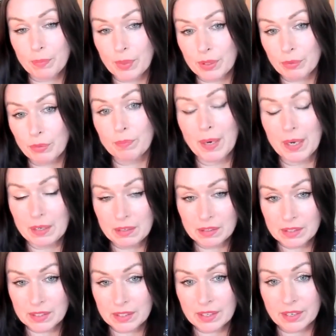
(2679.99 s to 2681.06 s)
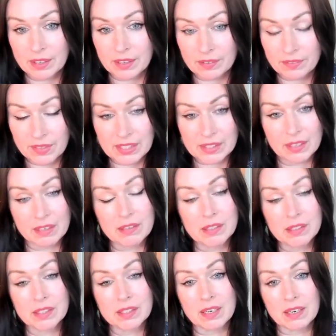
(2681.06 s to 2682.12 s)
with all parts of these
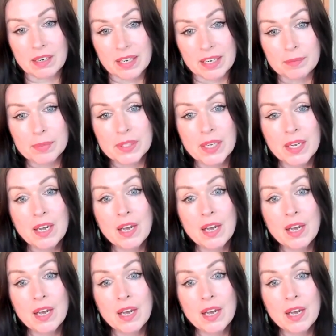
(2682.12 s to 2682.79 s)
archetypes,